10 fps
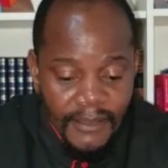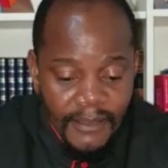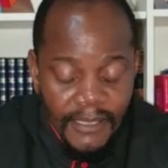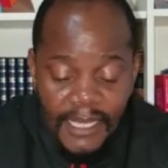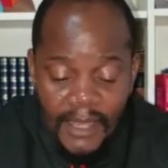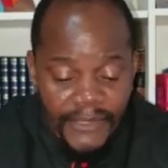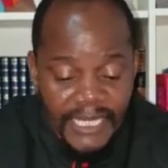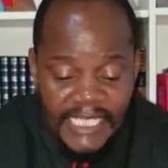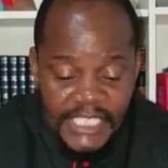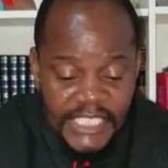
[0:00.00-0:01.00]
in our
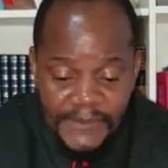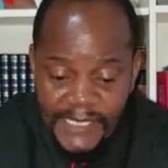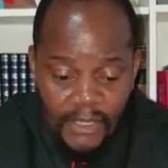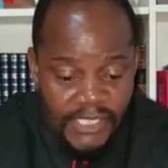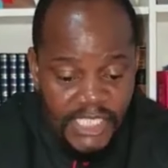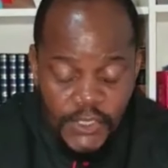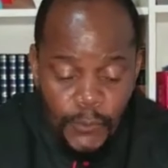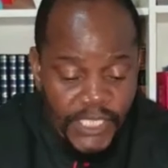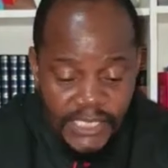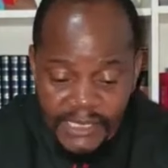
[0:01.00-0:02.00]
relationships, in our
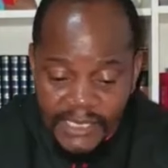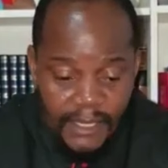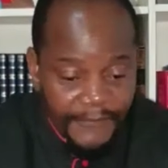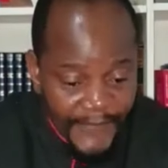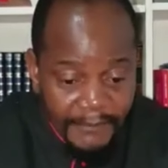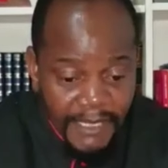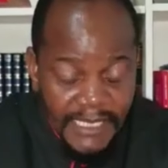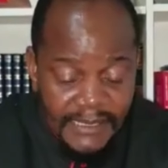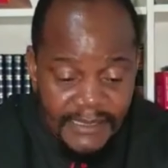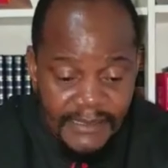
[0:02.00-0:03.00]
situations, in our
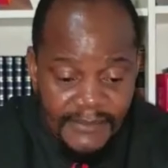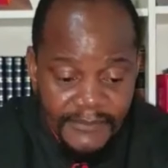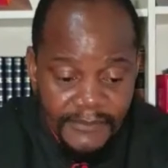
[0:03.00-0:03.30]
families,